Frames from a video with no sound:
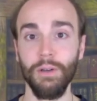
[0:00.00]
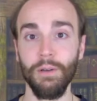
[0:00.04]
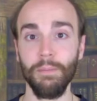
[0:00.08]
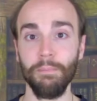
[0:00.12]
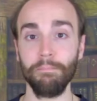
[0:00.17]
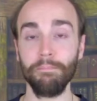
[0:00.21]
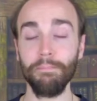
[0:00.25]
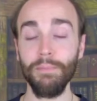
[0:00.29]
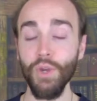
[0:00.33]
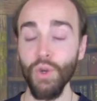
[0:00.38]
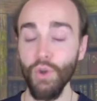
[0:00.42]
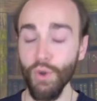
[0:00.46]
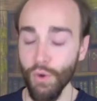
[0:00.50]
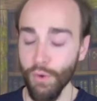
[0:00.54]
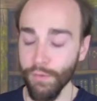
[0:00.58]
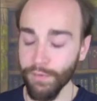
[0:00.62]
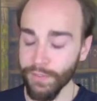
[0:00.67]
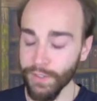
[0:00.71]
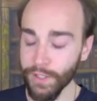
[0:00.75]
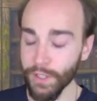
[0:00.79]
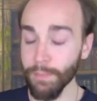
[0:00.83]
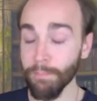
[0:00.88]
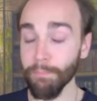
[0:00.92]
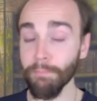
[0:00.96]

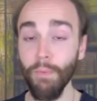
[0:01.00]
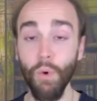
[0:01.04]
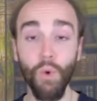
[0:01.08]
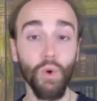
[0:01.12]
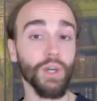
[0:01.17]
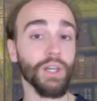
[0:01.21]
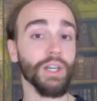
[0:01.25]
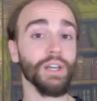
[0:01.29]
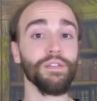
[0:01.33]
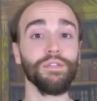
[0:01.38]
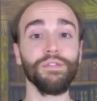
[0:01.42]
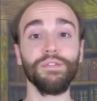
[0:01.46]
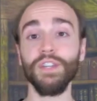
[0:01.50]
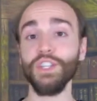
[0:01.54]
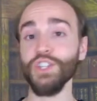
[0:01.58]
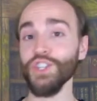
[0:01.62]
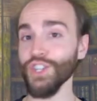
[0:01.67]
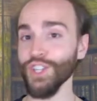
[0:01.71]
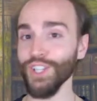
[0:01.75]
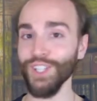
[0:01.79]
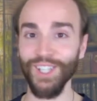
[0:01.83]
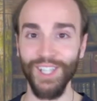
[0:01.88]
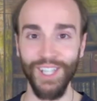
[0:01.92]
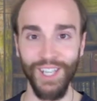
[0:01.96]
moves more
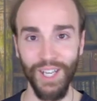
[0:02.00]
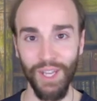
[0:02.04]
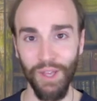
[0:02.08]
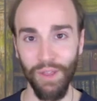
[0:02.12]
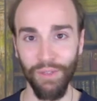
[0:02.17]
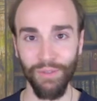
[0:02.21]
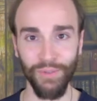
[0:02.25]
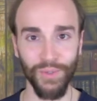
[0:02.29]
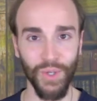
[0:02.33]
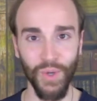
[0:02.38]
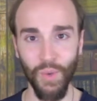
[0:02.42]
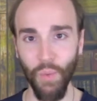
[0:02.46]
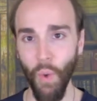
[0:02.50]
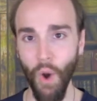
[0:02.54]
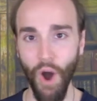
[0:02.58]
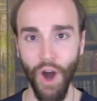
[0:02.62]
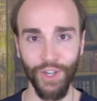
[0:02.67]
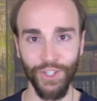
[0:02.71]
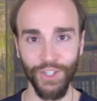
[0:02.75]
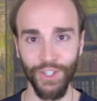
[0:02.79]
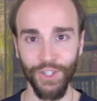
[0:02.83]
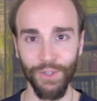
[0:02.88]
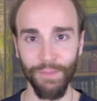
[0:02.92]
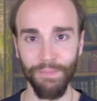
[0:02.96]
efficiently through
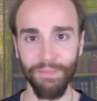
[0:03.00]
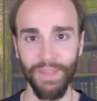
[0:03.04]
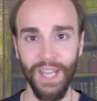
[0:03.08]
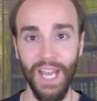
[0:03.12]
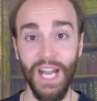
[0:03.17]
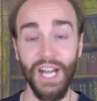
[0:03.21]
water.